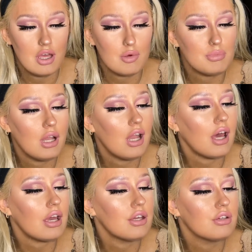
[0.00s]

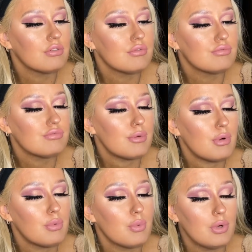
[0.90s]
apply, but
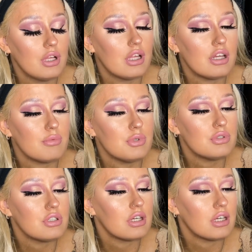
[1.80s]
will end up
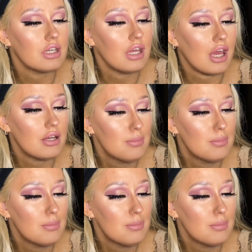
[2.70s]
using it again.